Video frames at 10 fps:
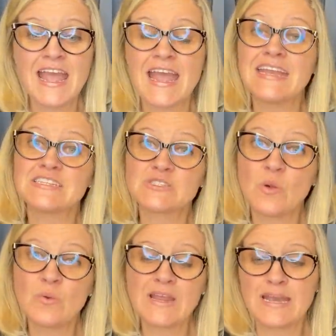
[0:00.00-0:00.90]
and it
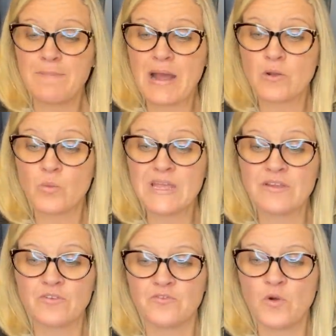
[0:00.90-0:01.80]
sold in about a
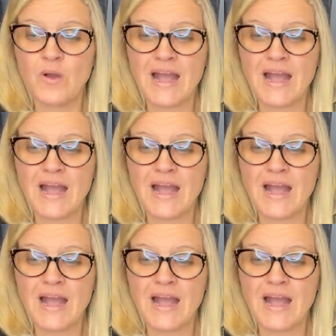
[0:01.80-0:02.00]
week for full